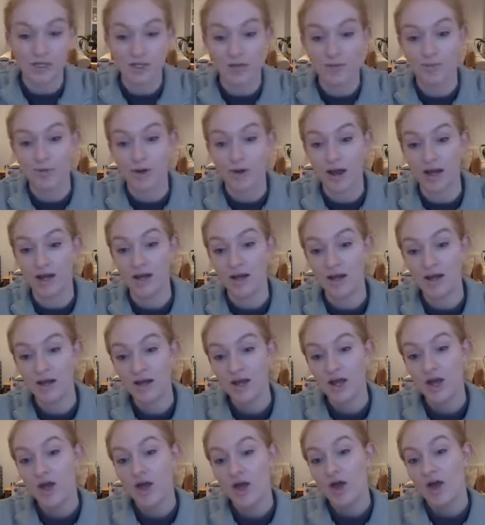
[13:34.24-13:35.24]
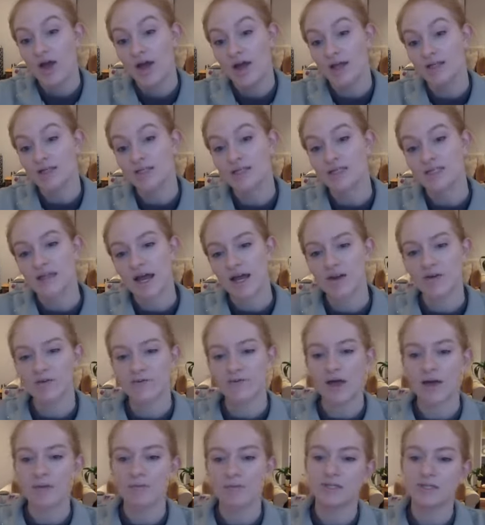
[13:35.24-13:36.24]
of the brain. Instead
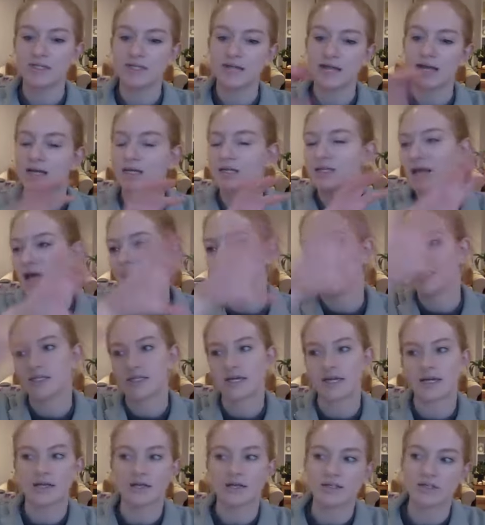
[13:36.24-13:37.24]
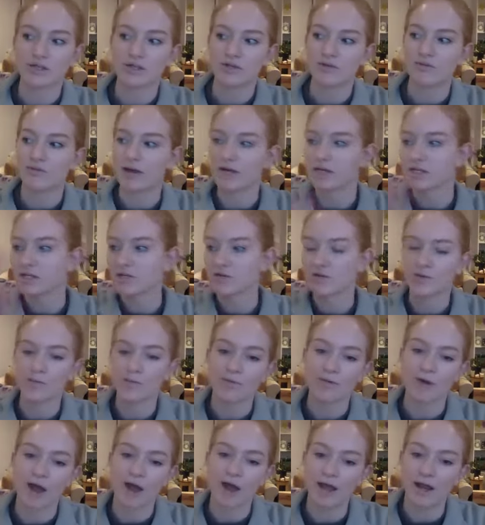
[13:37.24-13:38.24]
of them dictating to the rest of the
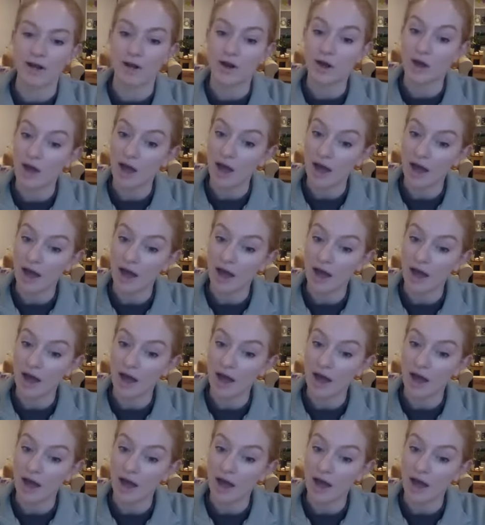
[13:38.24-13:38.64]
brain